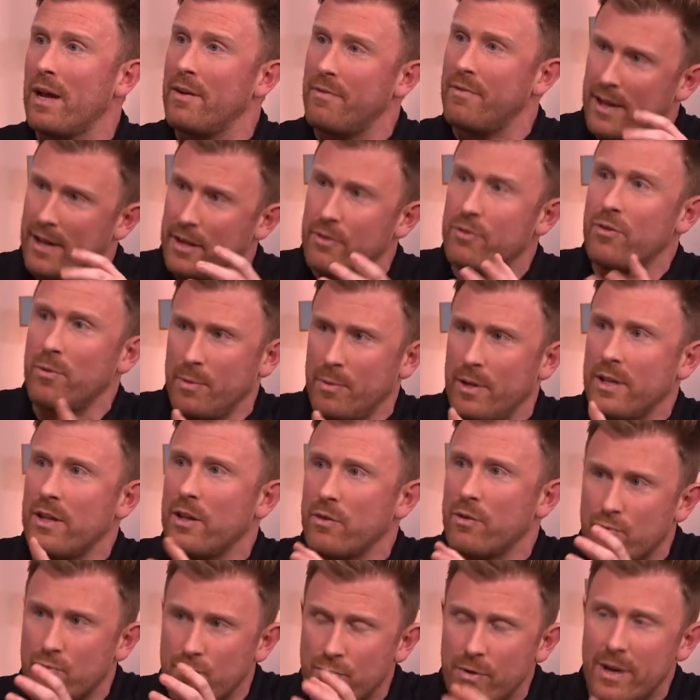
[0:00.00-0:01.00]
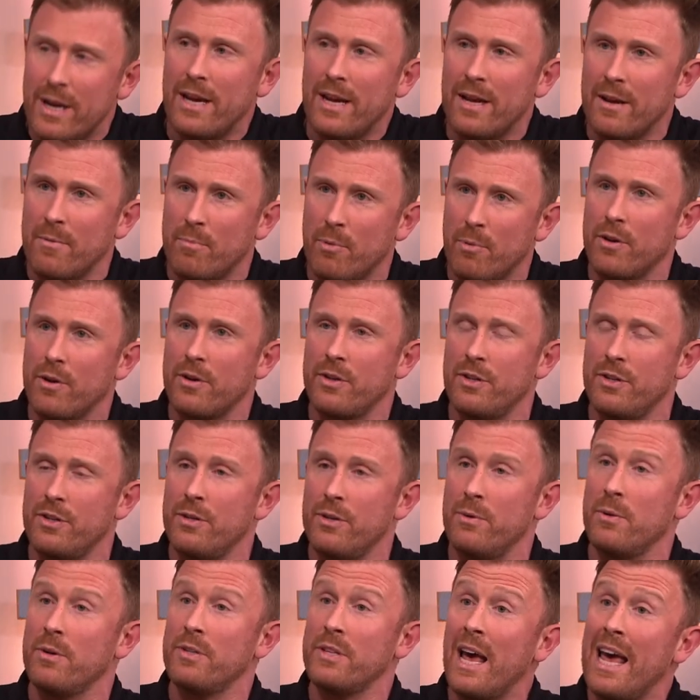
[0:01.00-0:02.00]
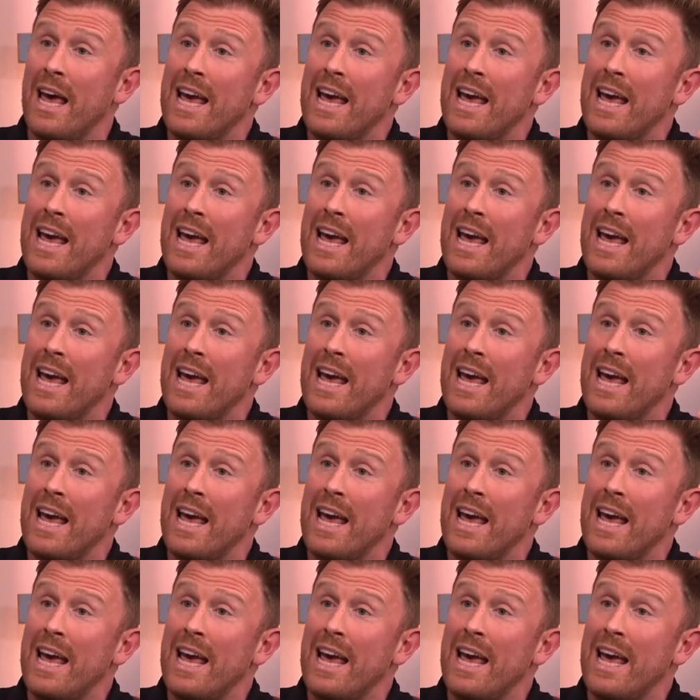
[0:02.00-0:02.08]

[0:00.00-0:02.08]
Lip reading: And that's something that's really important to us,